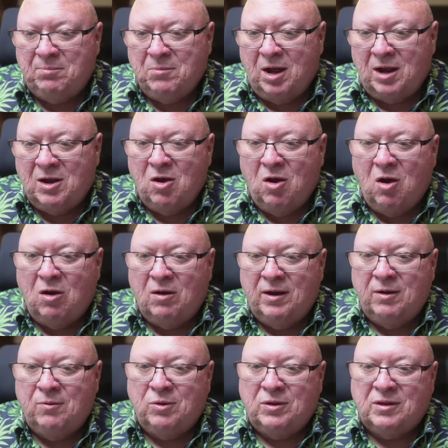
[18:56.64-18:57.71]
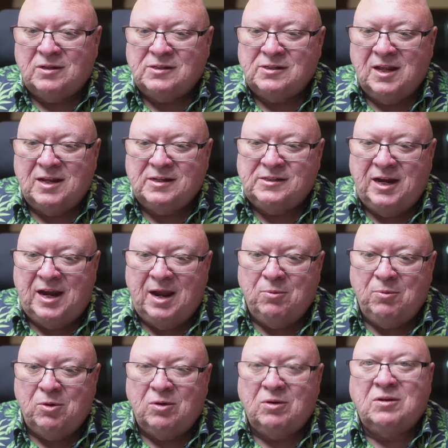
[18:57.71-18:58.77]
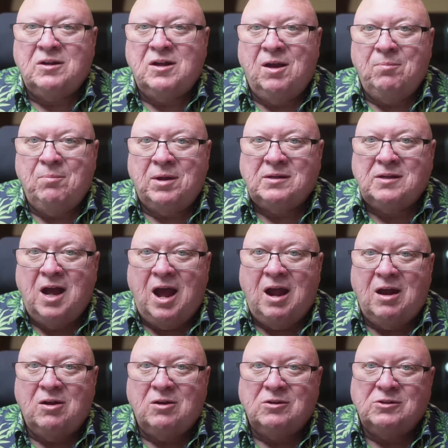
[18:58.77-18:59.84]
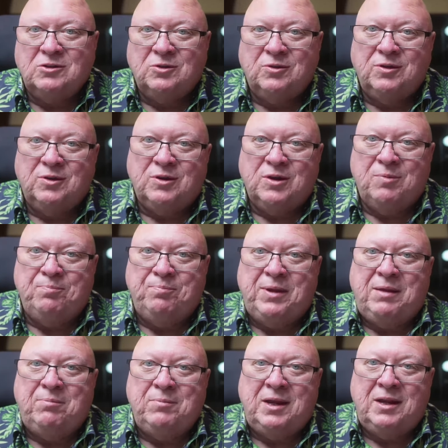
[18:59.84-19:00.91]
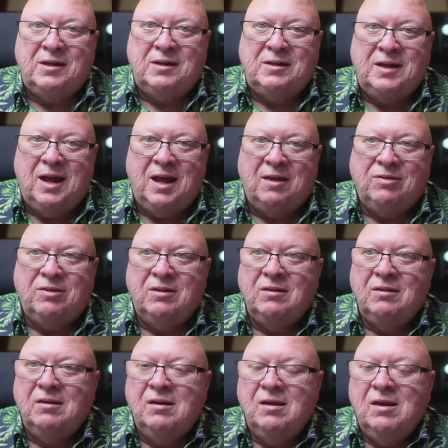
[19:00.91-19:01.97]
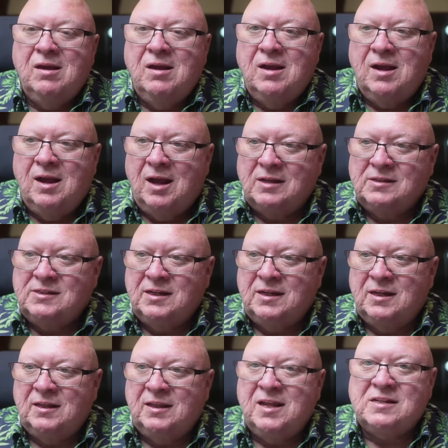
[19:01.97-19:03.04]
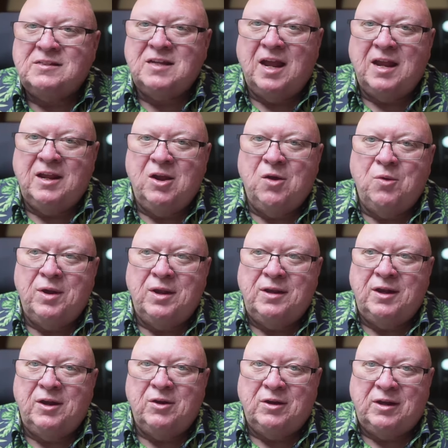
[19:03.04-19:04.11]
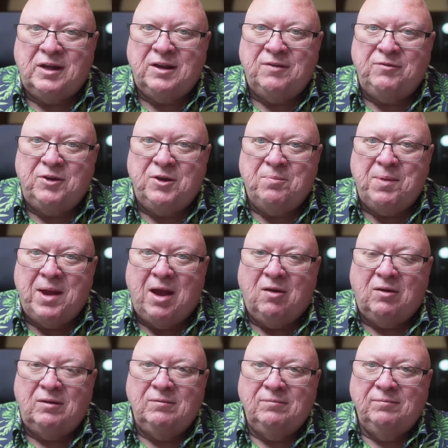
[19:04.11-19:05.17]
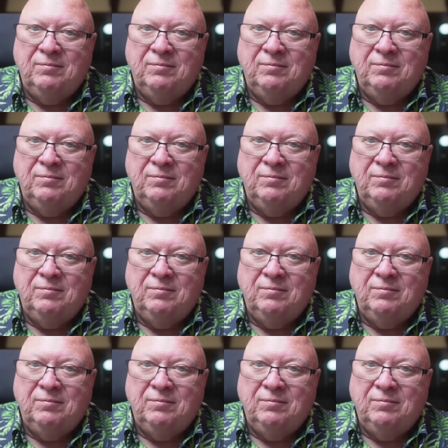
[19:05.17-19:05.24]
my car in with a sledgehammer or cut my tires or they're gonna beat me to death." And I said, "Unless I go in there and give you about